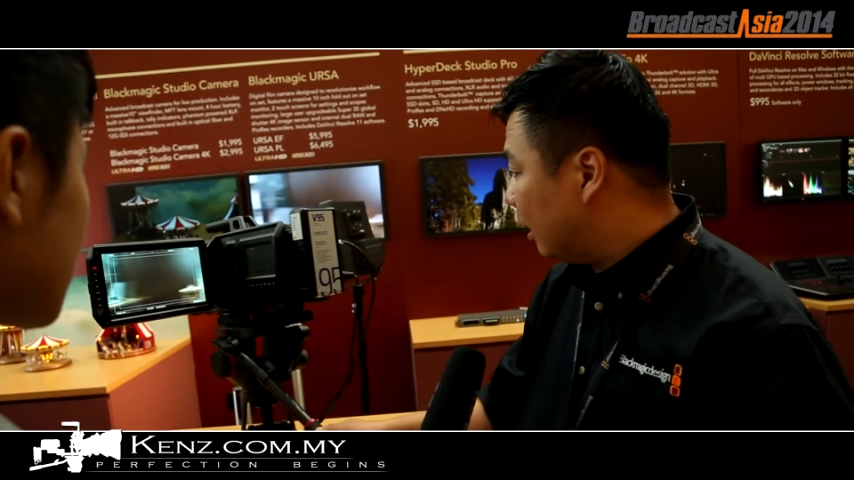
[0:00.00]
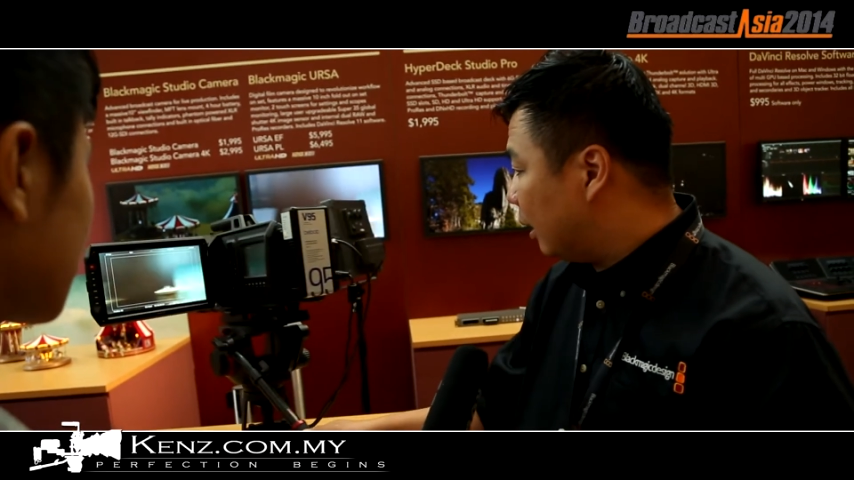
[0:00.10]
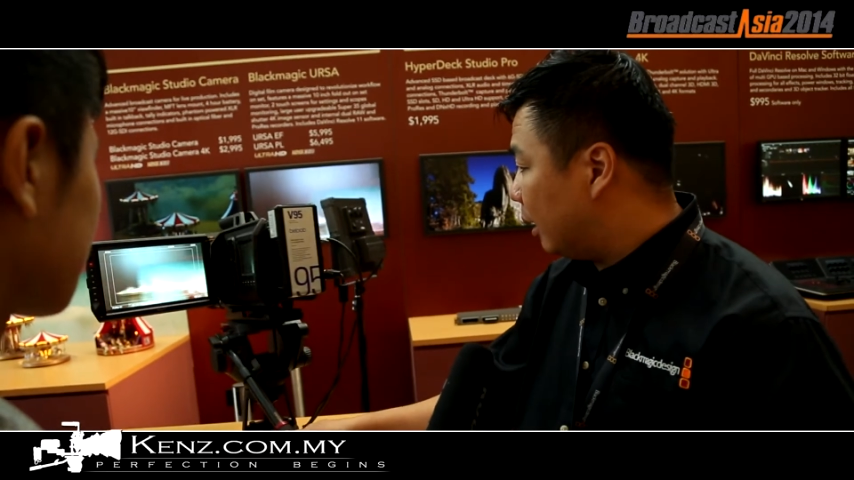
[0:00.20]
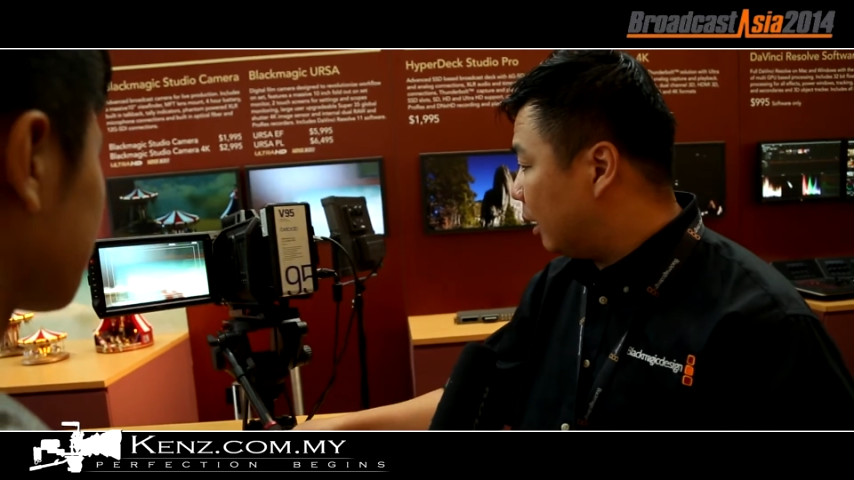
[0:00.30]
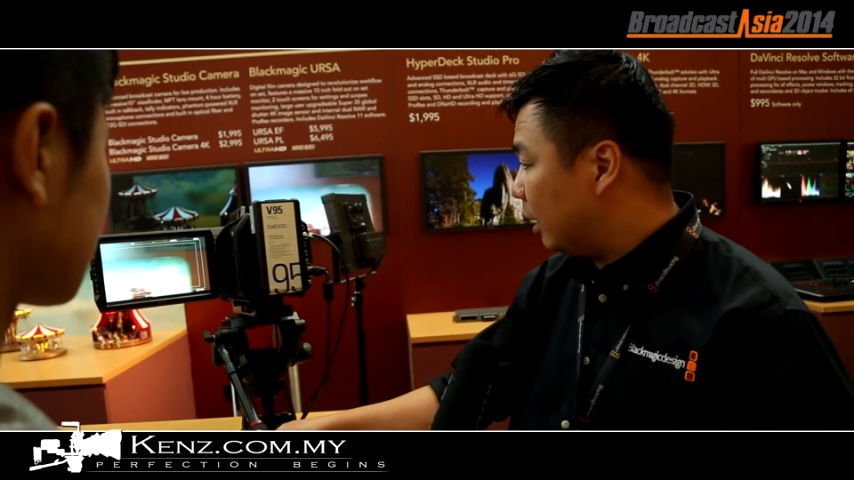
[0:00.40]

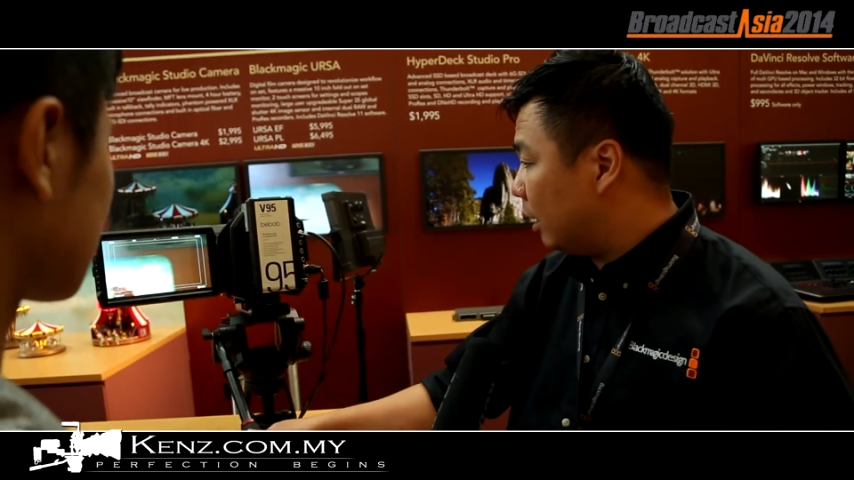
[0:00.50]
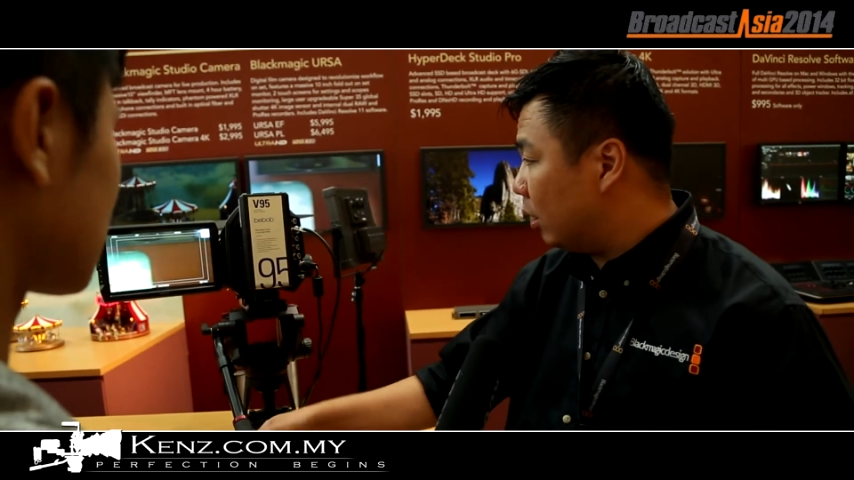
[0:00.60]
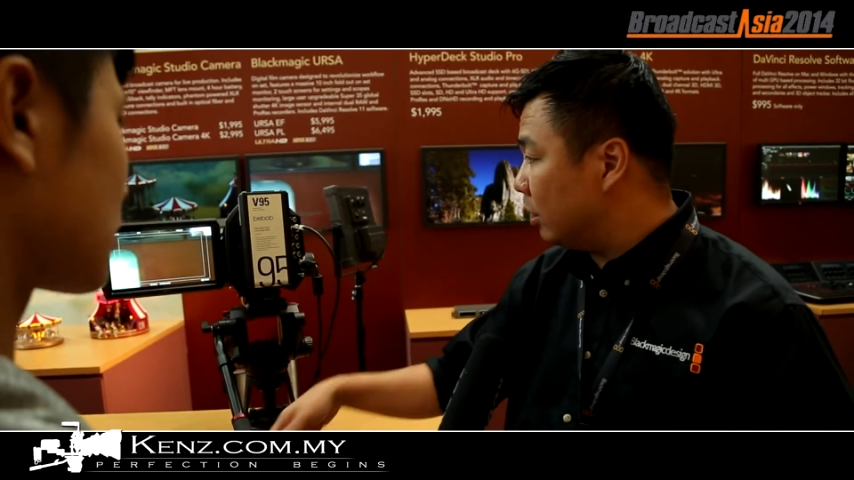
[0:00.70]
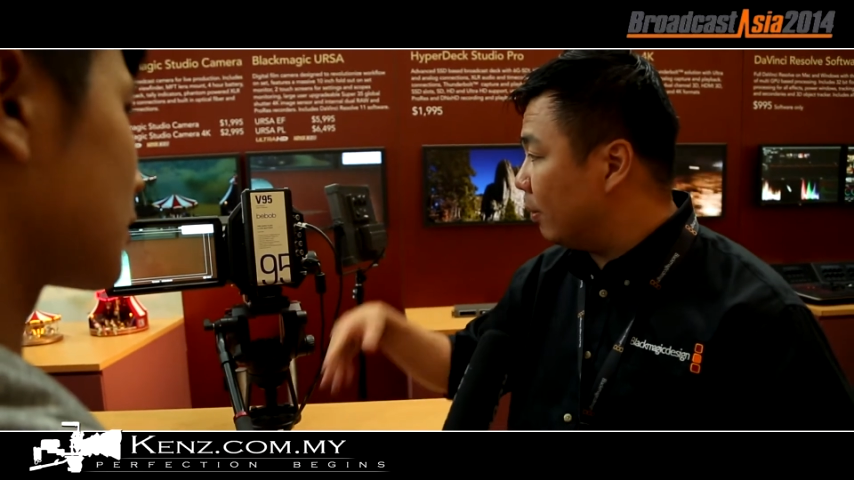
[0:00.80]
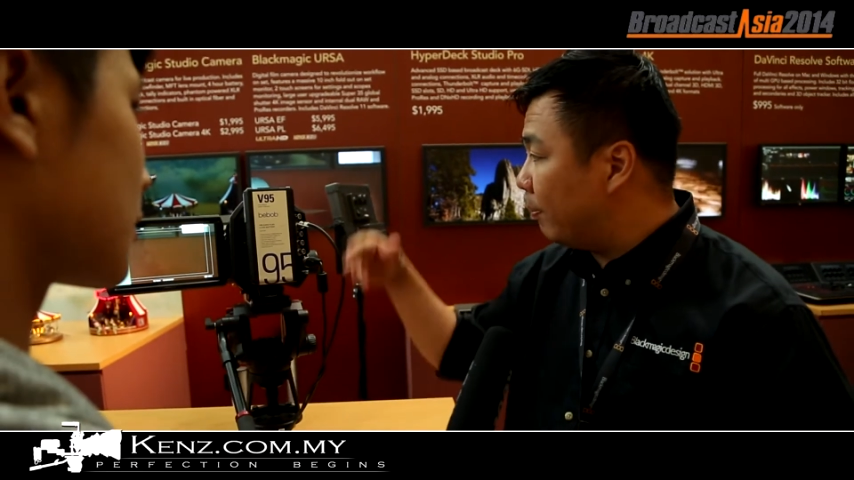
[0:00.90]

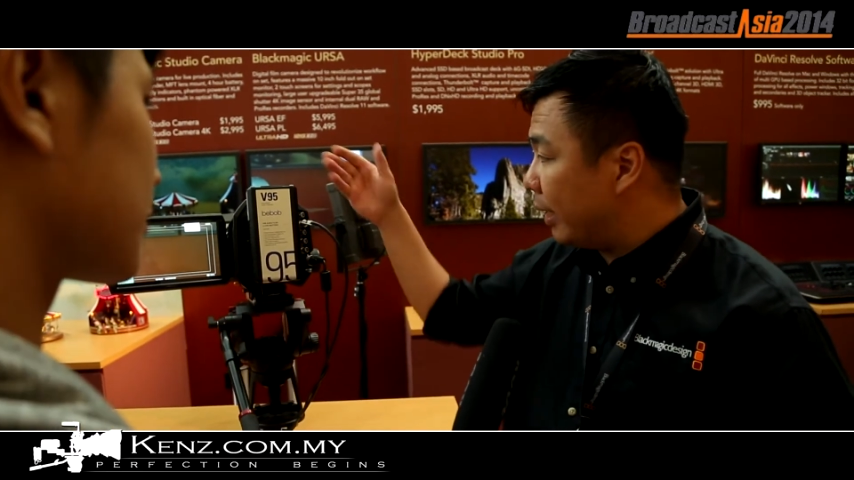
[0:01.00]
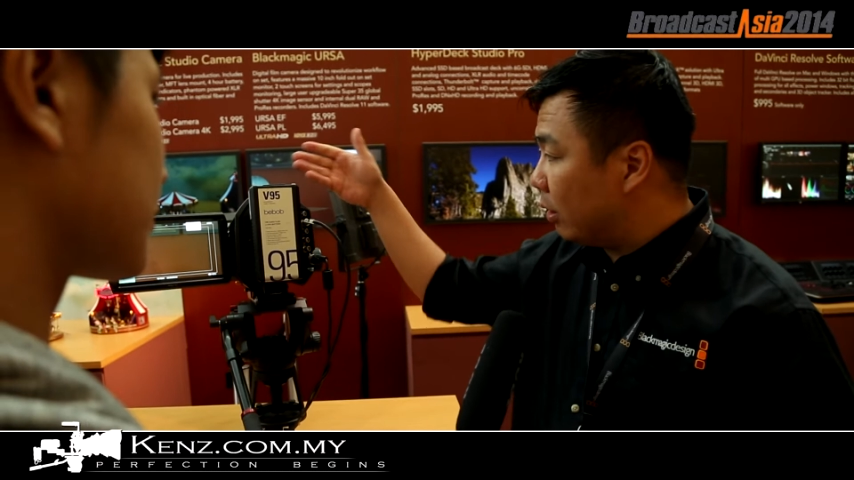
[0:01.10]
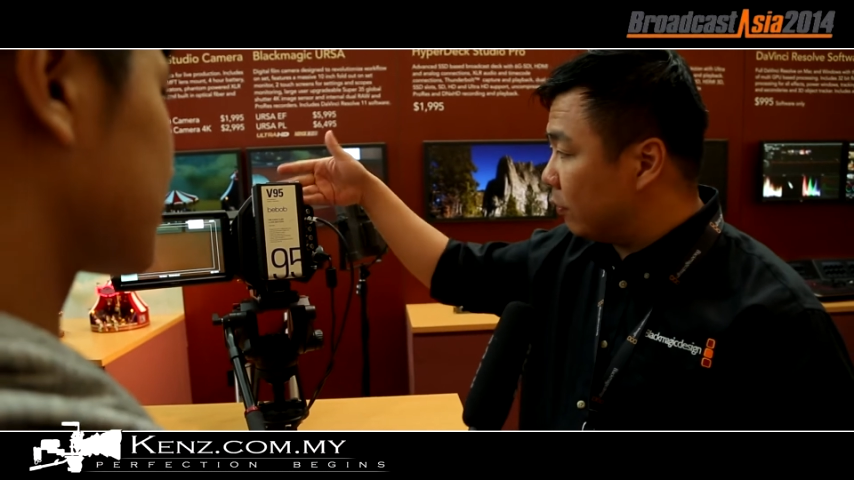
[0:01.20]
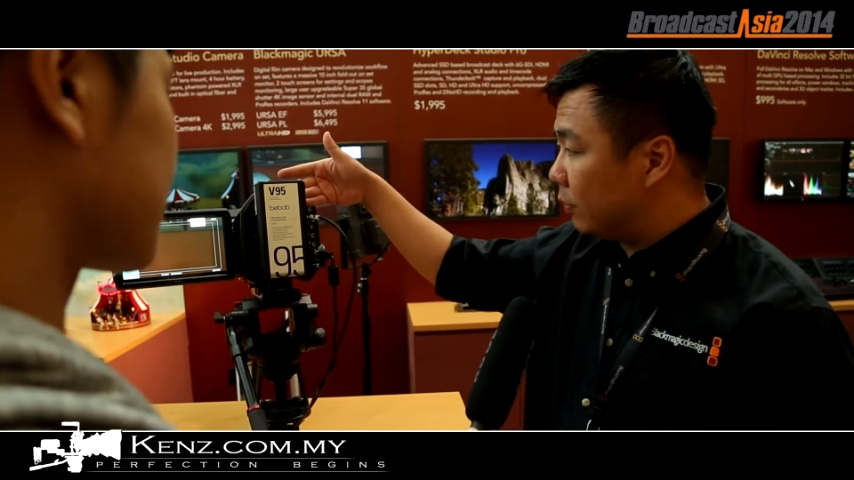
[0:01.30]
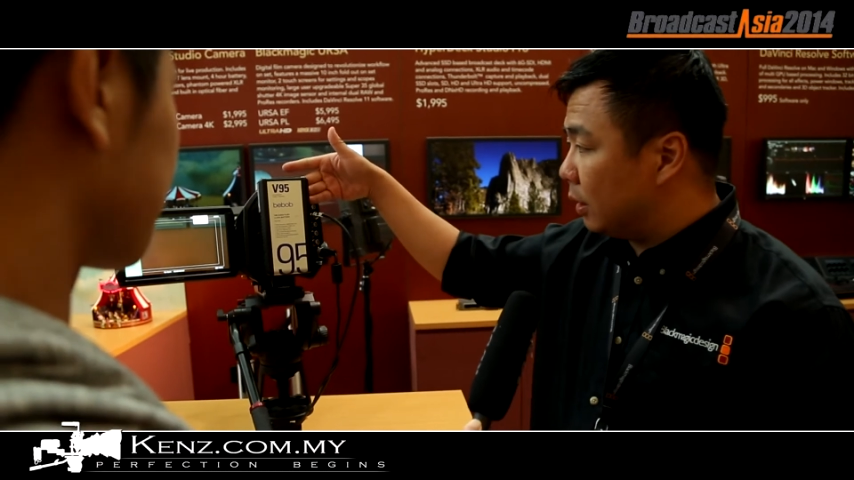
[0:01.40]
On the back
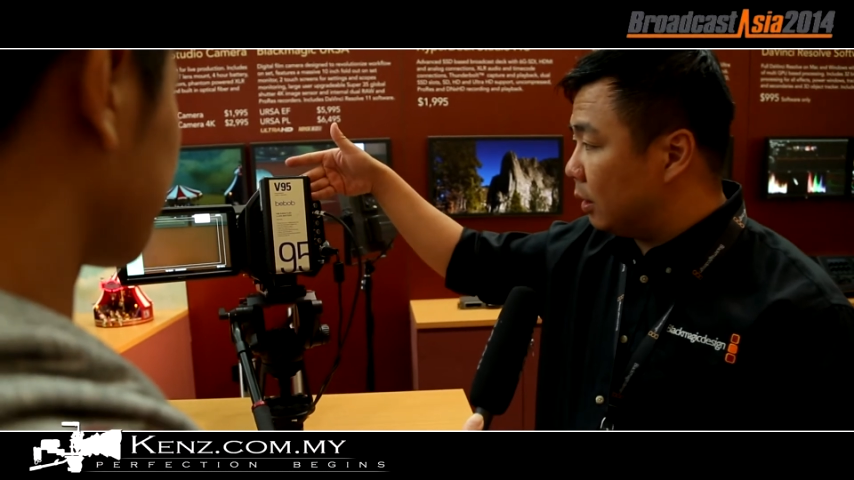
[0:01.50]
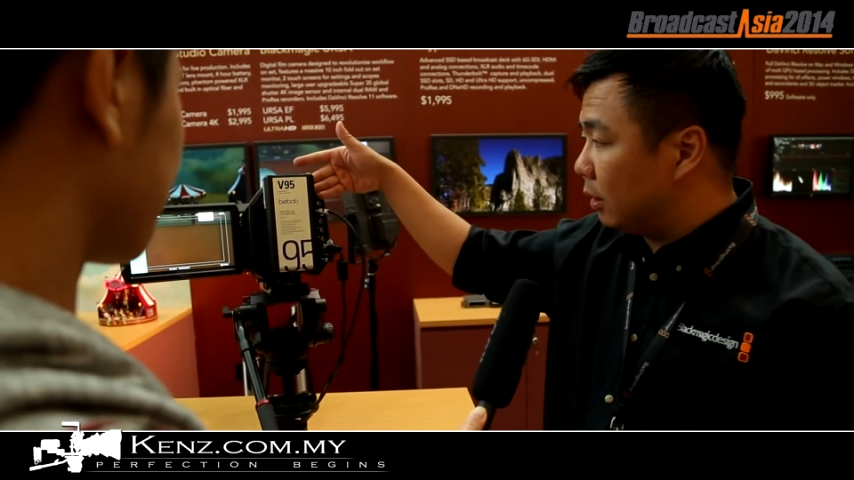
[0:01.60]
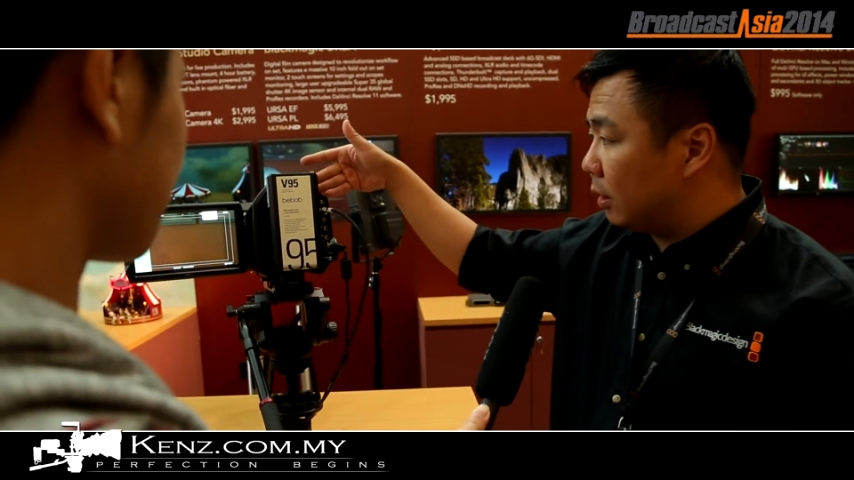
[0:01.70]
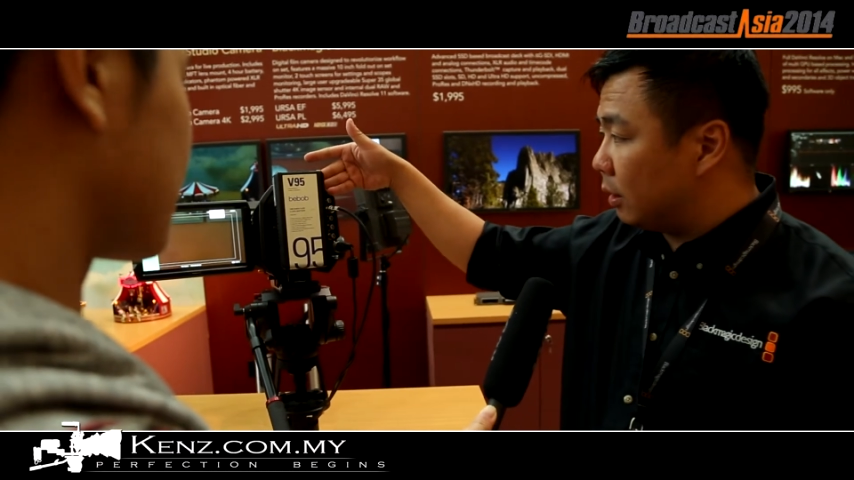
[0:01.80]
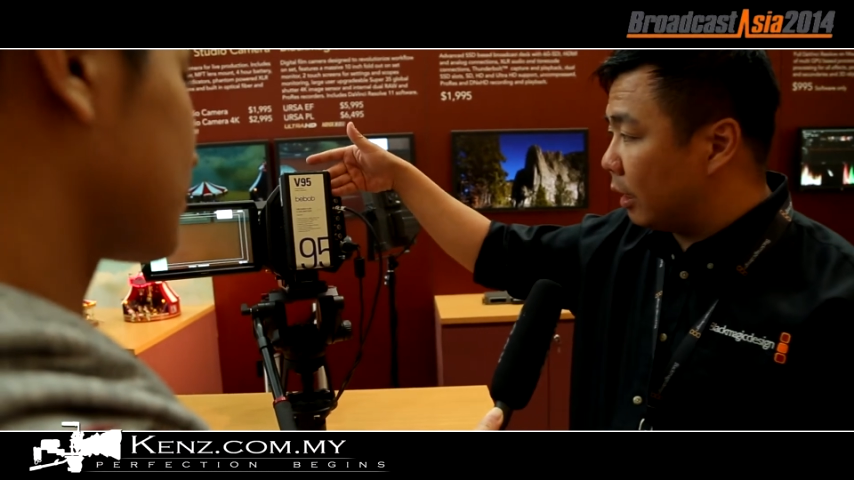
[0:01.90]
of
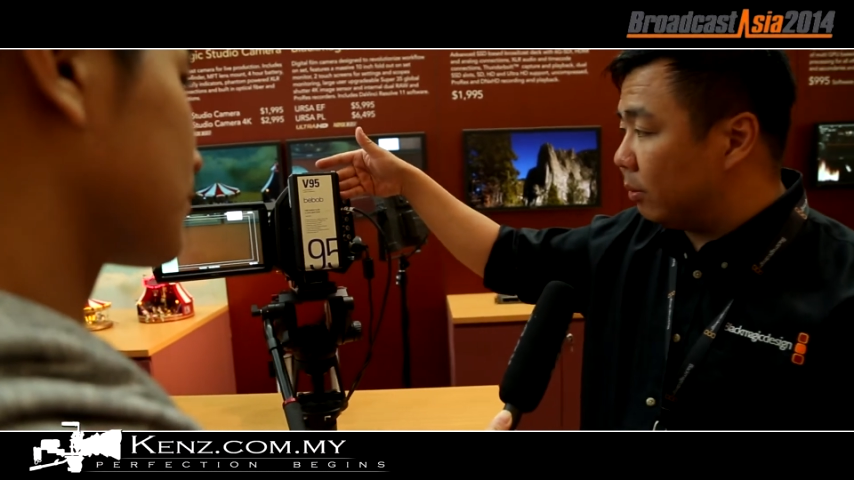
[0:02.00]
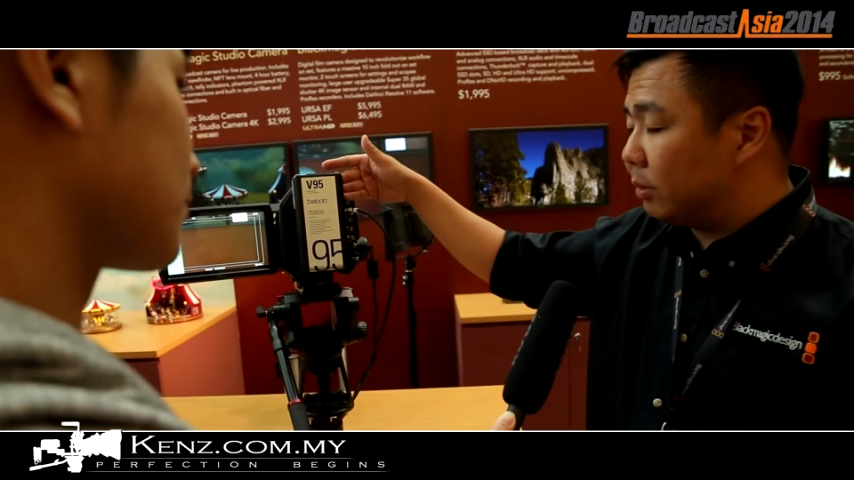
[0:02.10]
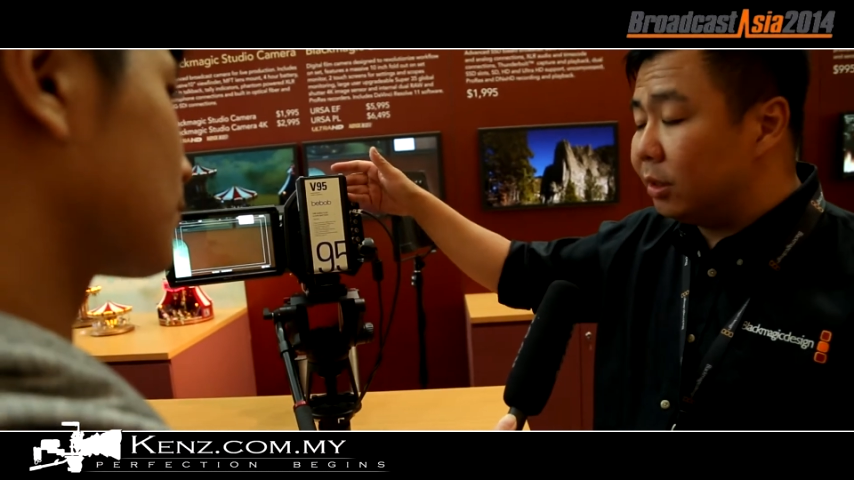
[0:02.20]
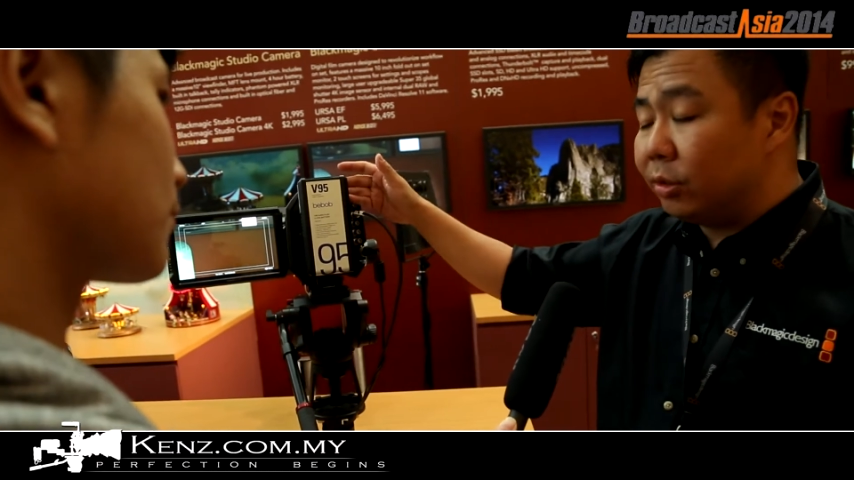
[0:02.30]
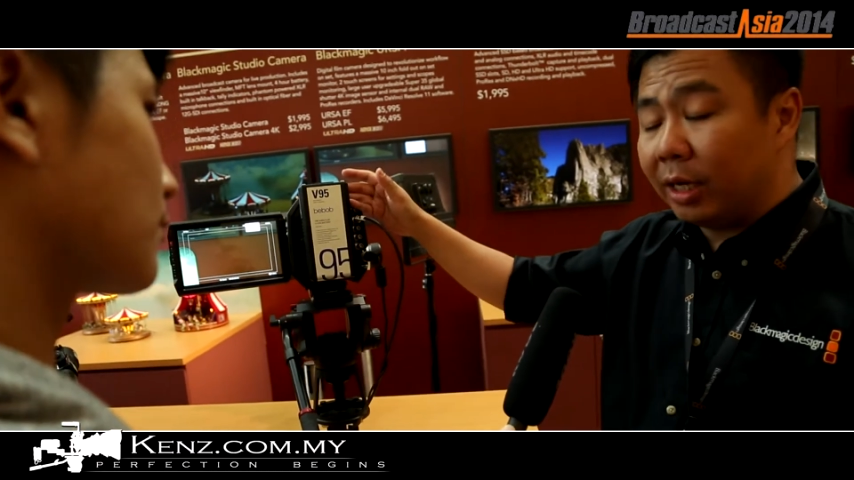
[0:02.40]
the camera, you